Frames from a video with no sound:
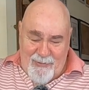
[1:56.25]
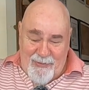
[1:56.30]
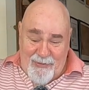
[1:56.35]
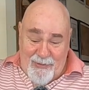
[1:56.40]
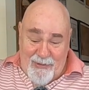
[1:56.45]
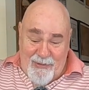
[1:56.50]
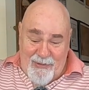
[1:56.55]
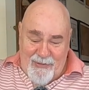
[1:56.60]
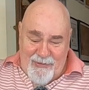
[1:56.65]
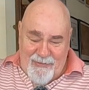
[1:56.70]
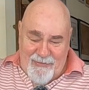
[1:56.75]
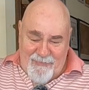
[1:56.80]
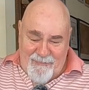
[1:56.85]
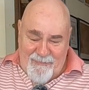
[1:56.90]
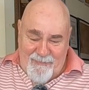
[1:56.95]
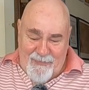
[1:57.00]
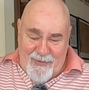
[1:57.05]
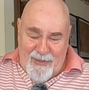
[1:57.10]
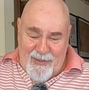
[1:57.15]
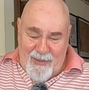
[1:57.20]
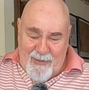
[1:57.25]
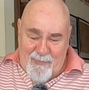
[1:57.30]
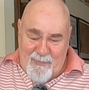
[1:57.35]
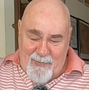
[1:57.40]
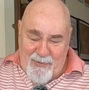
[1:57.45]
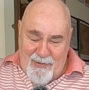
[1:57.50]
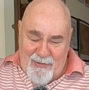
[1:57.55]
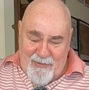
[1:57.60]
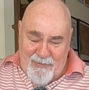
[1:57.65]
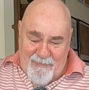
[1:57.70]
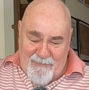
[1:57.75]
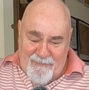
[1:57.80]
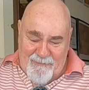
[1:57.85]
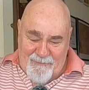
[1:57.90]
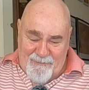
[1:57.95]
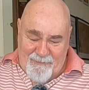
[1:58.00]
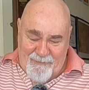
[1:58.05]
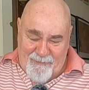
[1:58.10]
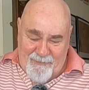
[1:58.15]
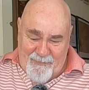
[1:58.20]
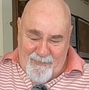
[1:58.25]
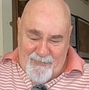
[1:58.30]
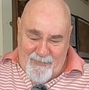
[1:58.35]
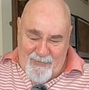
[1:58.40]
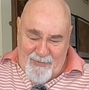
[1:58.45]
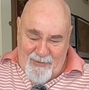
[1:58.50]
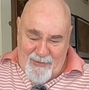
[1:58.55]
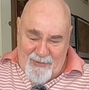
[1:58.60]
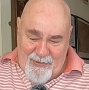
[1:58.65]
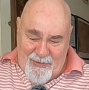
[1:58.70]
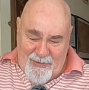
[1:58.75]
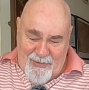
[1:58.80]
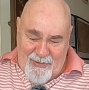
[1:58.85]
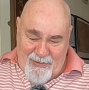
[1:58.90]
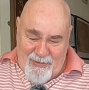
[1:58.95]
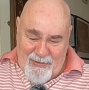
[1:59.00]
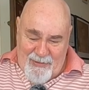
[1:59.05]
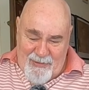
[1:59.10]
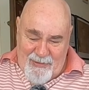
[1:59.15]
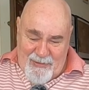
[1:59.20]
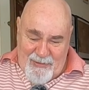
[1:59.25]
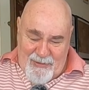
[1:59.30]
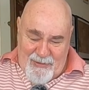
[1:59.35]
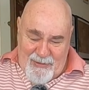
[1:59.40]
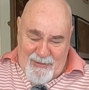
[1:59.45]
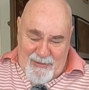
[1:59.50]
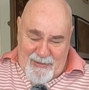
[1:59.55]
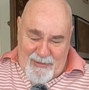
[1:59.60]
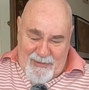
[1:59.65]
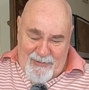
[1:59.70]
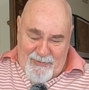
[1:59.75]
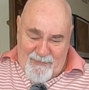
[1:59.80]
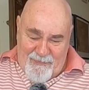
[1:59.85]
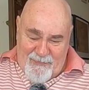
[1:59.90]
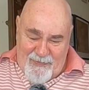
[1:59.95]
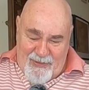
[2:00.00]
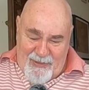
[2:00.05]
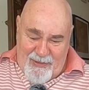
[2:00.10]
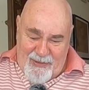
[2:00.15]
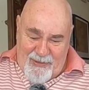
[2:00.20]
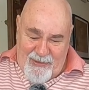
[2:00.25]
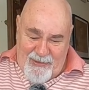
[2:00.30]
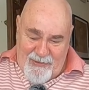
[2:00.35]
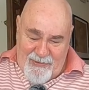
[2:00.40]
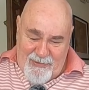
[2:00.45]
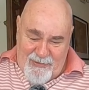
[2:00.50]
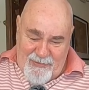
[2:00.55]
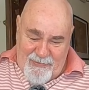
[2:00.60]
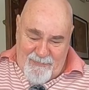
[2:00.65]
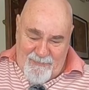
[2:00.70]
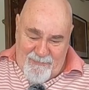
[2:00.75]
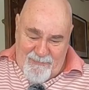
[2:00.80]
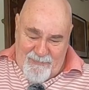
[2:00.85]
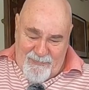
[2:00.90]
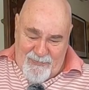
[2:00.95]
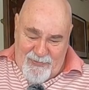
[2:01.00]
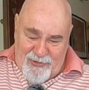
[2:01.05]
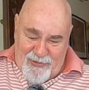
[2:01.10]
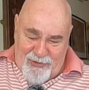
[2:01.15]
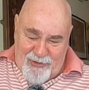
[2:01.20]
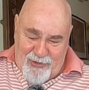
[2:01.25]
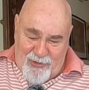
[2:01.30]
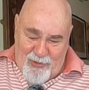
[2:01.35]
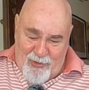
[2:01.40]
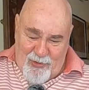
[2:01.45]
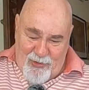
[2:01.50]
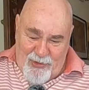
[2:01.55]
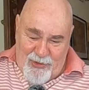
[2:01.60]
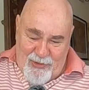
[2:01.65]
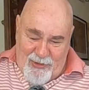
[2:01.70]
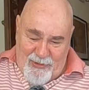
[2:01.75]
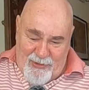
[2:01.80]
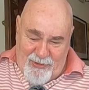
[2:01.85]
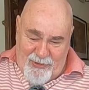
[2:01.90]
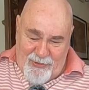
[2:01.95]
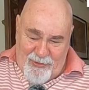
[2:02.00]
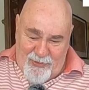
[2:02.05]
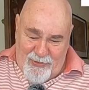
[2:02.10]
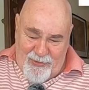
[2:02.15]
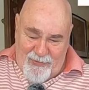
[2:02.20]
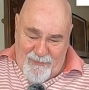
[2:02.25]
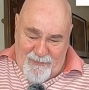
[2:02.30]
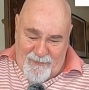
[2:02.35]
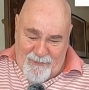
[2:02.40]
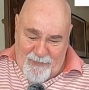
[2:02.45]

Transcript: Oh yeah, very pale. It's very straw coloured on the